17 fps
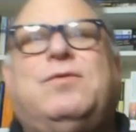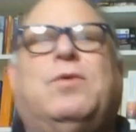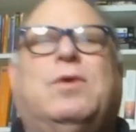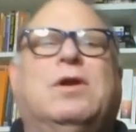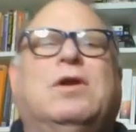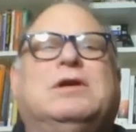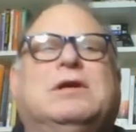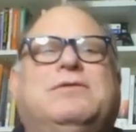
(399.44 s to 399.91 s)

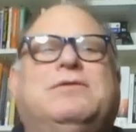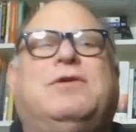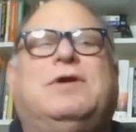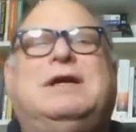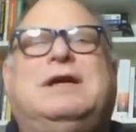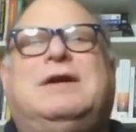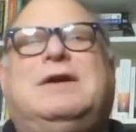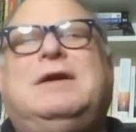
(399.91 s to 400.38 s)
we're looking
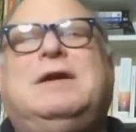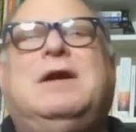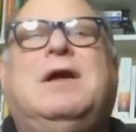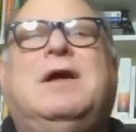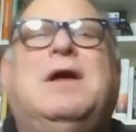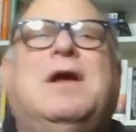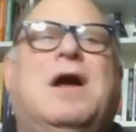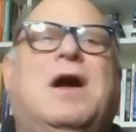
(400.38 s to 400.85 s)
for here
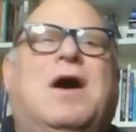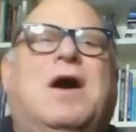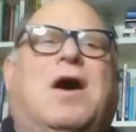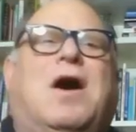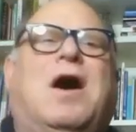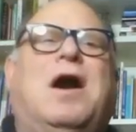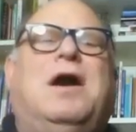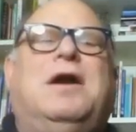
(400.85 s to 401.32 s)

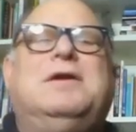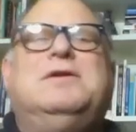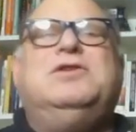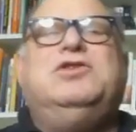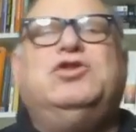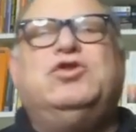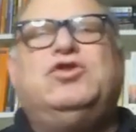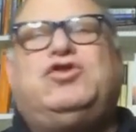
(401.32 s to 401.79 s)
are
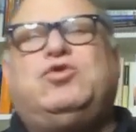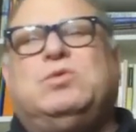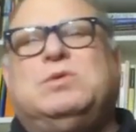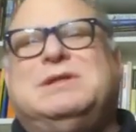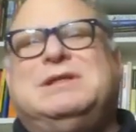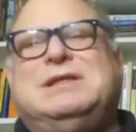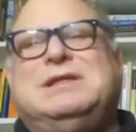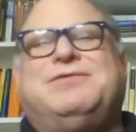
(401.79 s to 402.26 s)

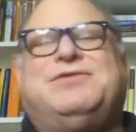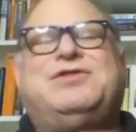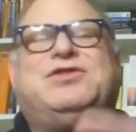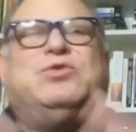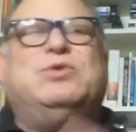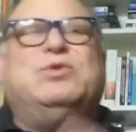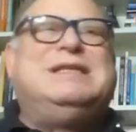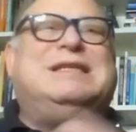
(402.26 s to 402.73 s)
usually of
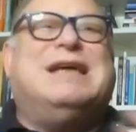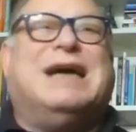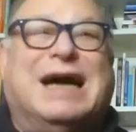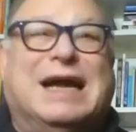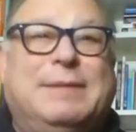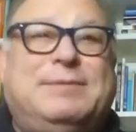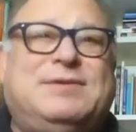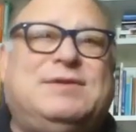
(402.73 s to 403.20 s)
three
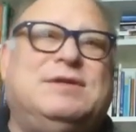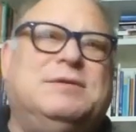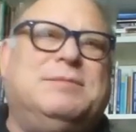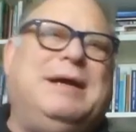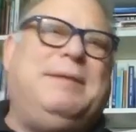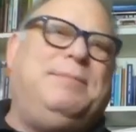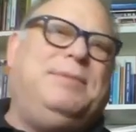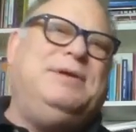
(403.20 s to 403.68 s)
types. There
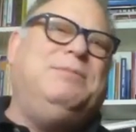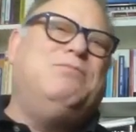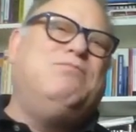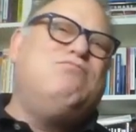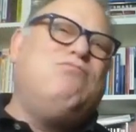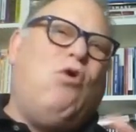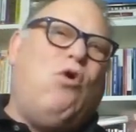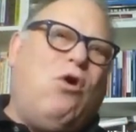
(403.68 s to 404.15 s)
might be
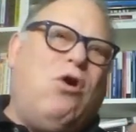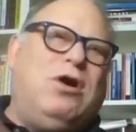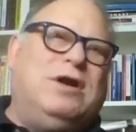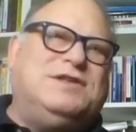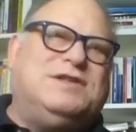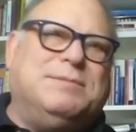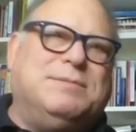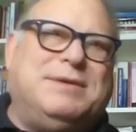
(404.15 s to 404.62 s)
more
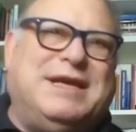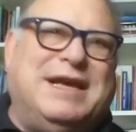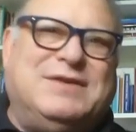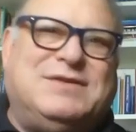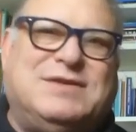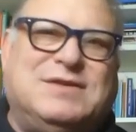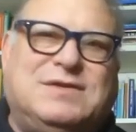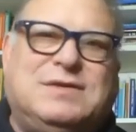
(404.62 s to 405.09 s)
in some
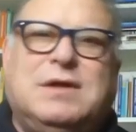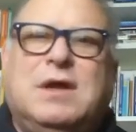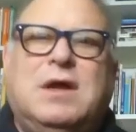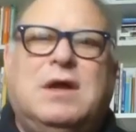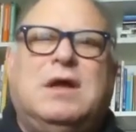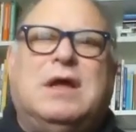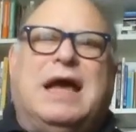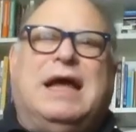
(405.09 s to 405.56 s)
cases,
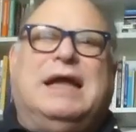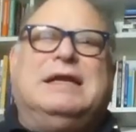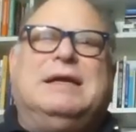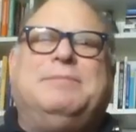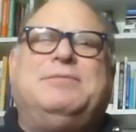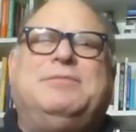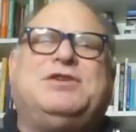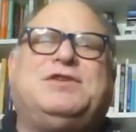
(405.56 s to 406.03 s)
and
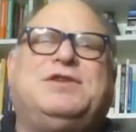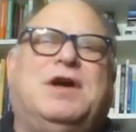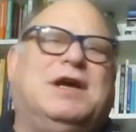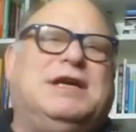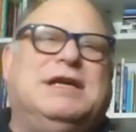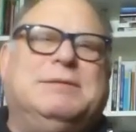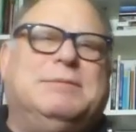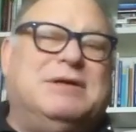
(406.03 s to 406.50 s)
I'm just
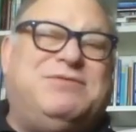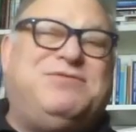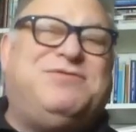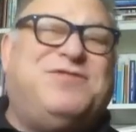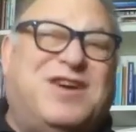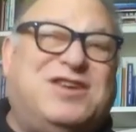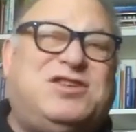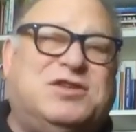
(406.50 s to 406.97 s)
talking about
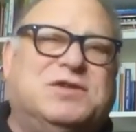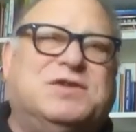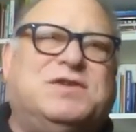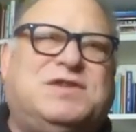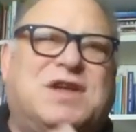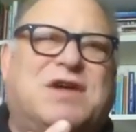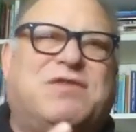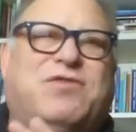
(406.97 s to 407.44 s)
functional
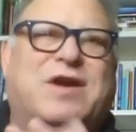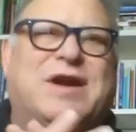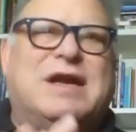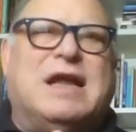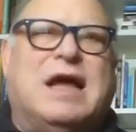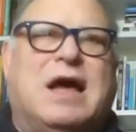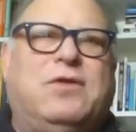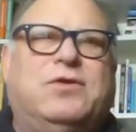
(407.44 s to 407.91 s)
stuff
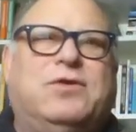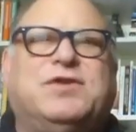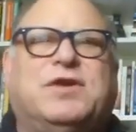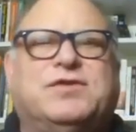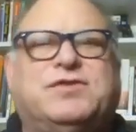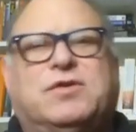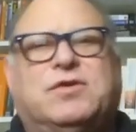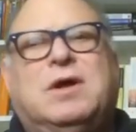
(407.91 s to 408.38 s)
right now. There's
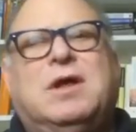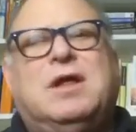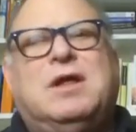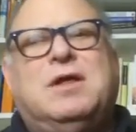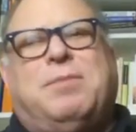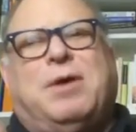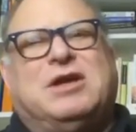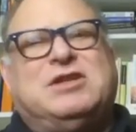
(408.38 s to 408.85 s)
also
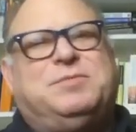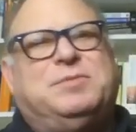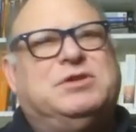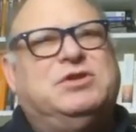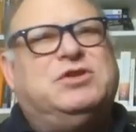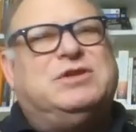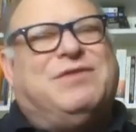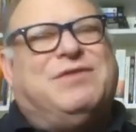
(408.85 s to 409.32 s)

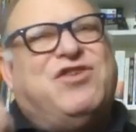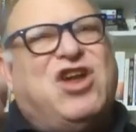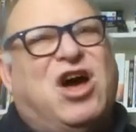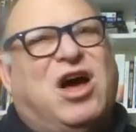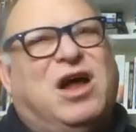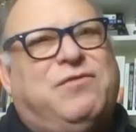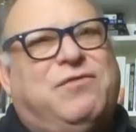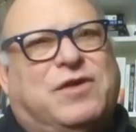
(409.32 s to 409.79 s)
possibility you can have
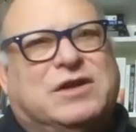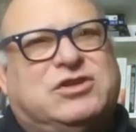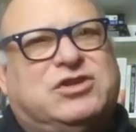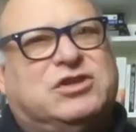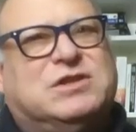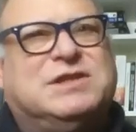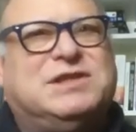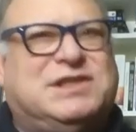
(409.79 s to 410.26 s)

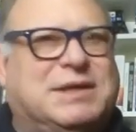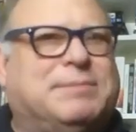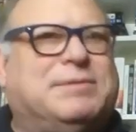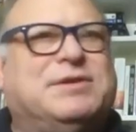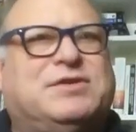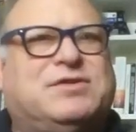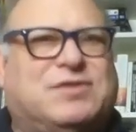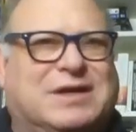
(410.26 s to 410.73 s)
non-functional
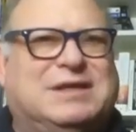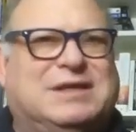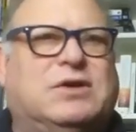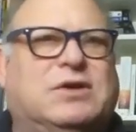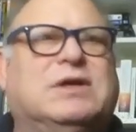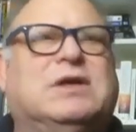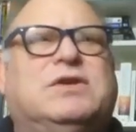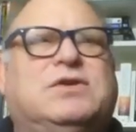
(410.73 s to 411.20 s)
acceptance
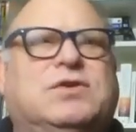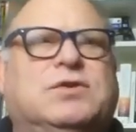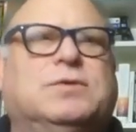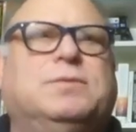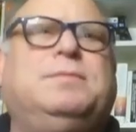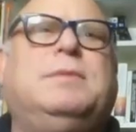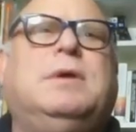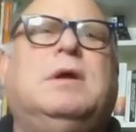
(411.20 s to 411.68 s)
criterion
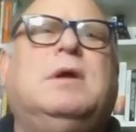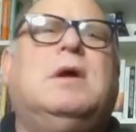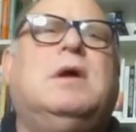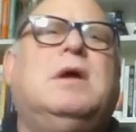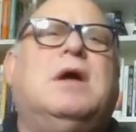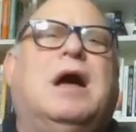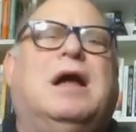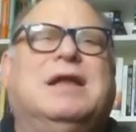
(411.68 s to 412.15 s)
too,
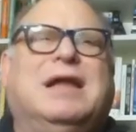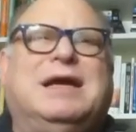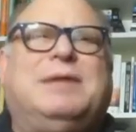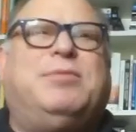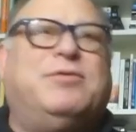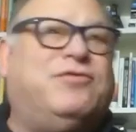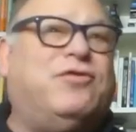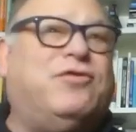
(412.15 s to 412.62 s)

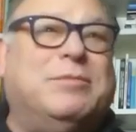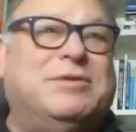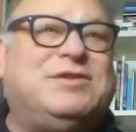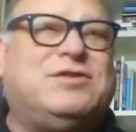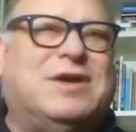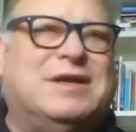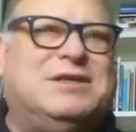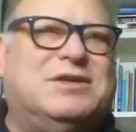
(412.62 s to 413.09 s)
like performance
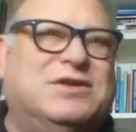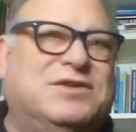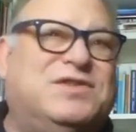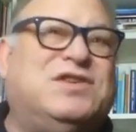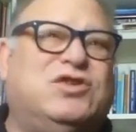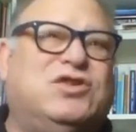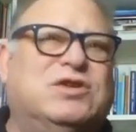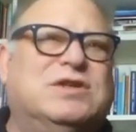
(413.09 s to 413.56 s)
criterion,
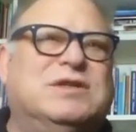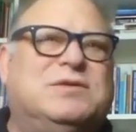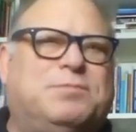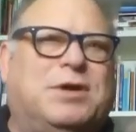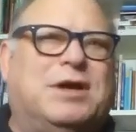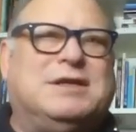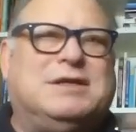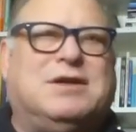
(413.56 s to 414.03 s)
security
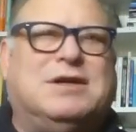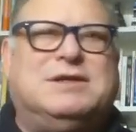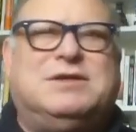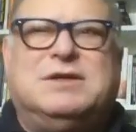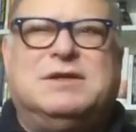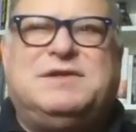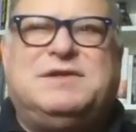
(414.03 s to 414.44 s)
criterion,